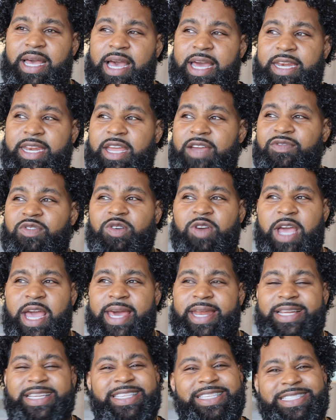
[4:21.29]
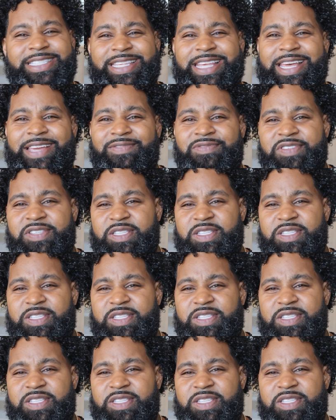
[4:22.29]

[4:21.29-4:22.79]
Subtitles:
I never had a safe